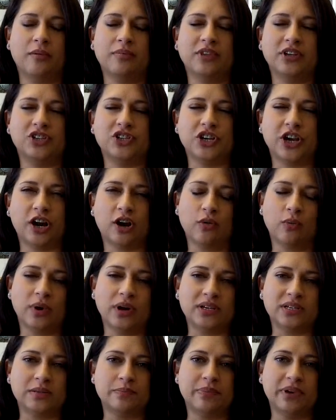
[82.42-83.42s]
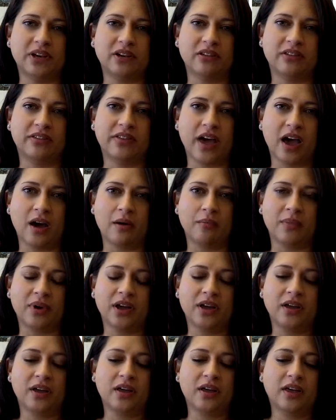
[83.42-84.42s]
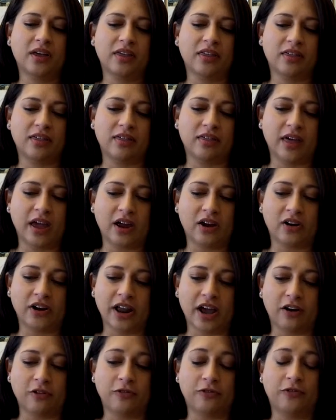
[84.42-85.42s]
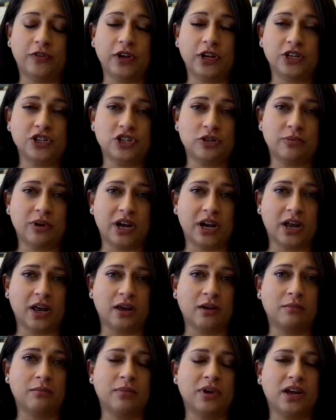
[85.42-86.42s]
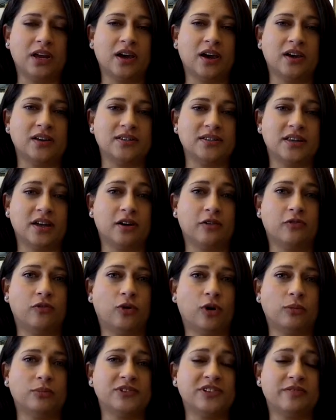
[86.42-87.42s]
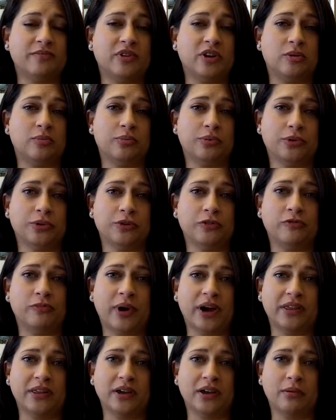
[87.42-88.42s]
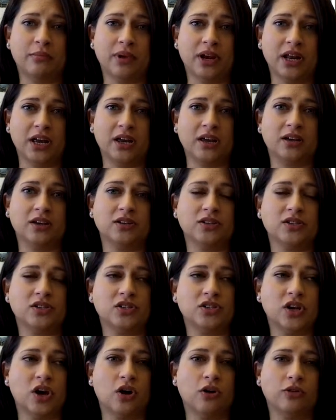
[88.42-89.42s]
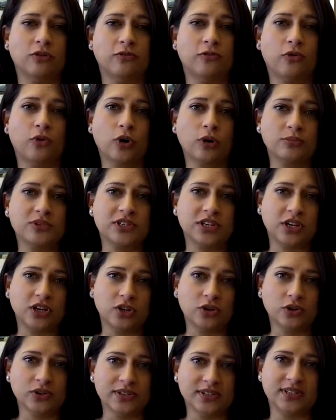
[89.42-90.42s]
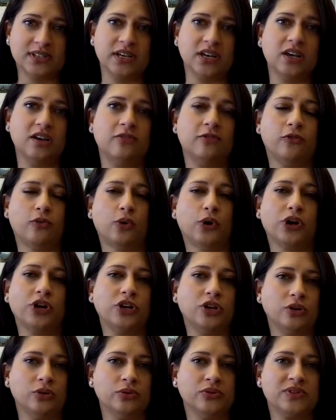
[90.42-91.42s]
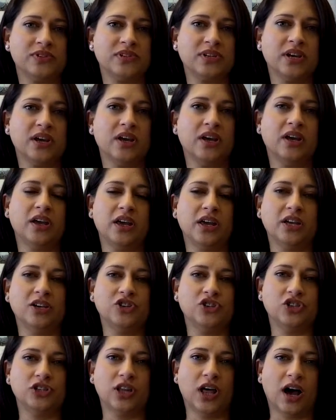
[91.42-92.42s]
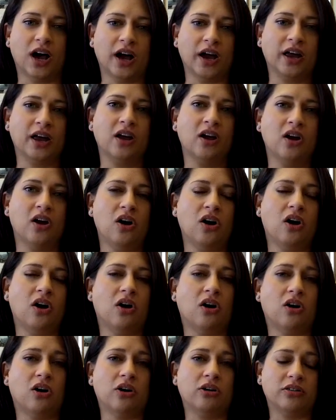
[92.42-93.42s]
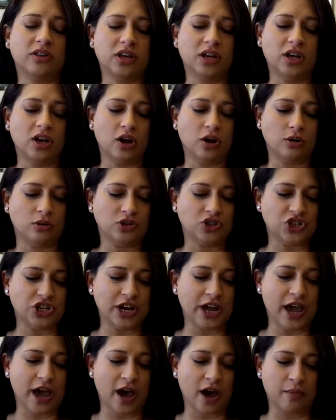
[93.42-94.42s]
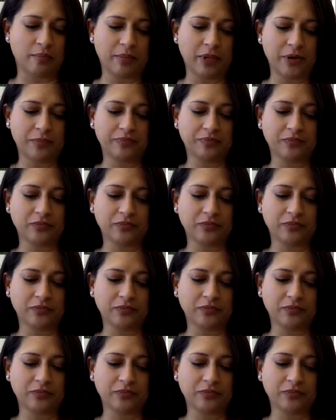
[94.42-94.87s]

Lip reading: The chair was Bill Them. They are now finished meeting because their forms have been approved by the committee. So the forms that you'll see for use in July are the OGM,